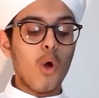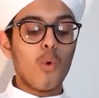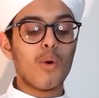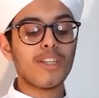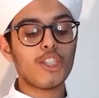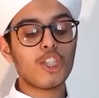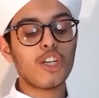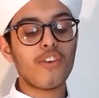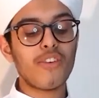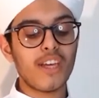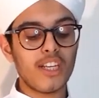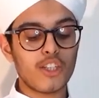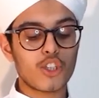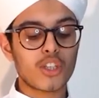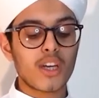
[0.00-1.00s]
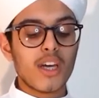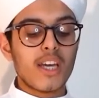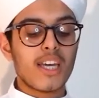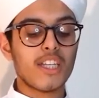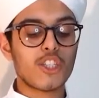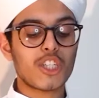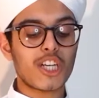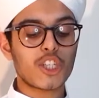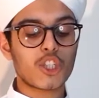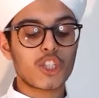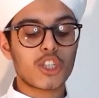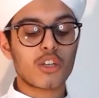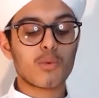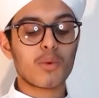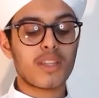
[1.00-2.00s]
When she reached, he
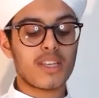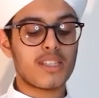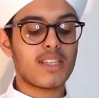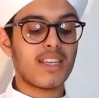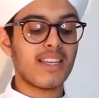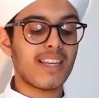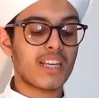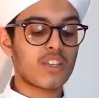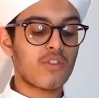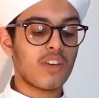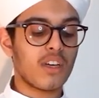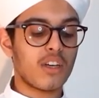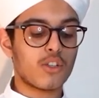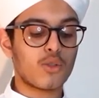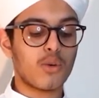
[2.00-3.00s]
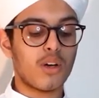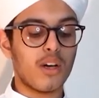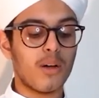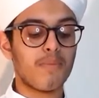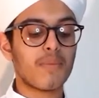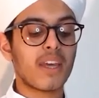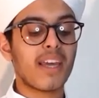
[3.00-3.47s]
gestured with his index finger to her